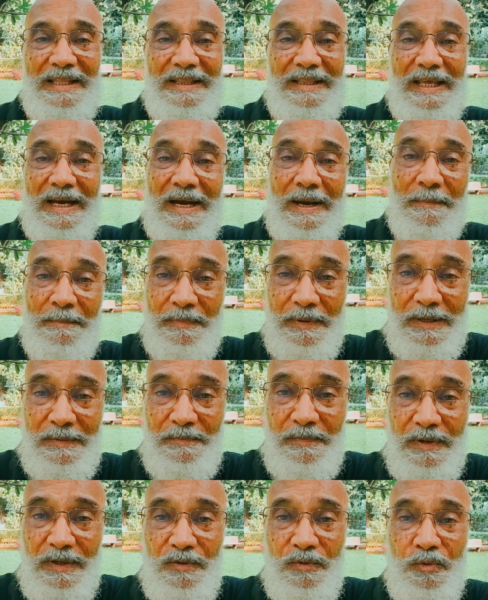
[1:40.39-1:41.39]
There are
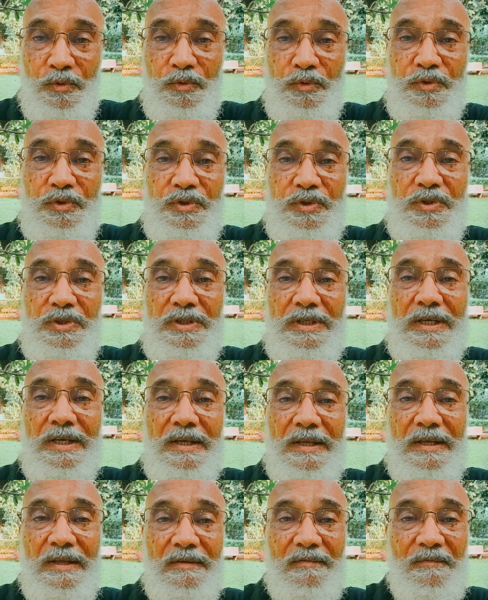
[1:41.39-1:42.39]
people whose
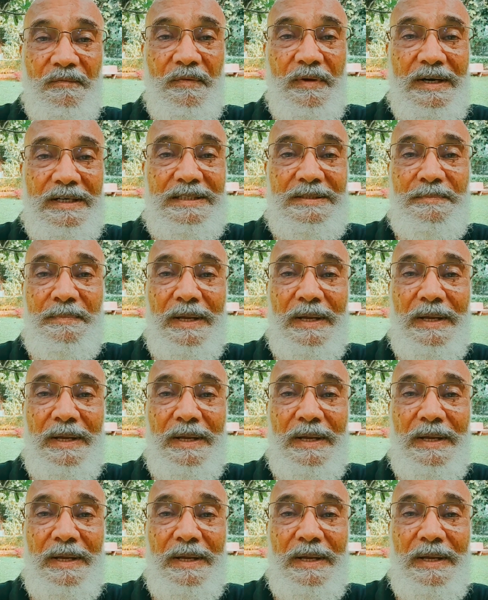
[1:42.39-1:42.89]
words